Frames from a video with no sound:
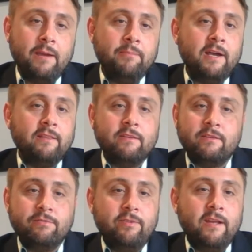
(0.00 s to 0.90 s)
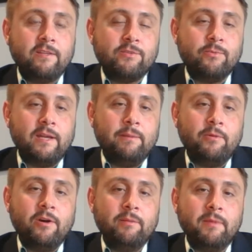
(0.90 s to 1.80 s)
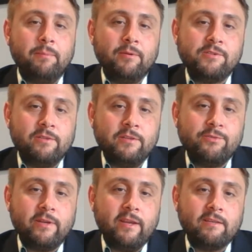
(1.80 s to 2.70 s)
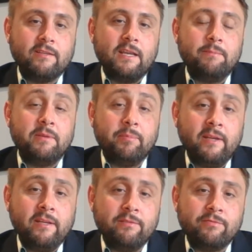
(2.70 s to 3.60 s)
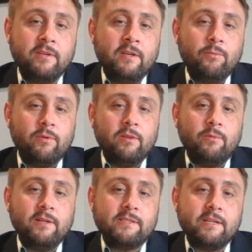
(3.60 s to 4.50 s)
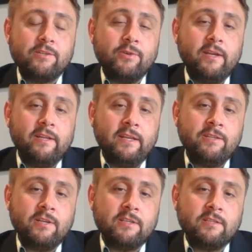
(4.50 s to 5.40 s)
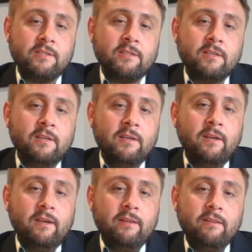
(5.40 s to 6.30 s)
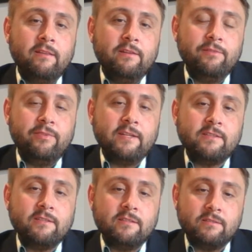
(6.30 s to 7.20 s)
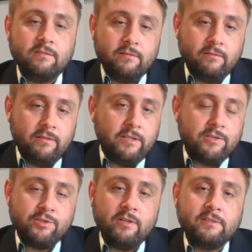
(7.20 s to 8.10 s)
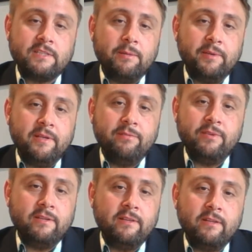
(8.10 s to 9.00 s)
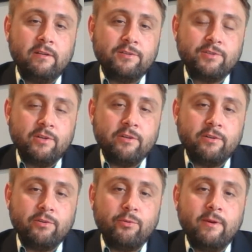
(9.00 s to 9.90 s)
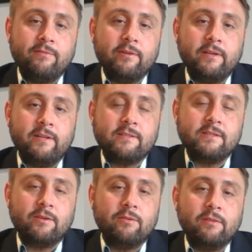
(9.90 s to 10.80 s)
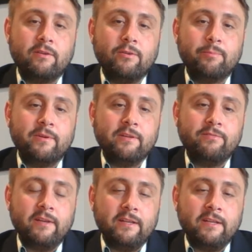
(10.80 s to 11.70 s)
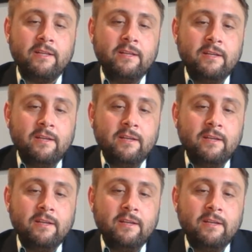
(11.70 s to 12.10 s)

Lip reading: I'm not the defense when I'm on my personal injury cases. I'm the plaintiff. We're the ones there trying to get justice. And the defense is the insurance company defending their insured, or whoever it is, the corporate defendant,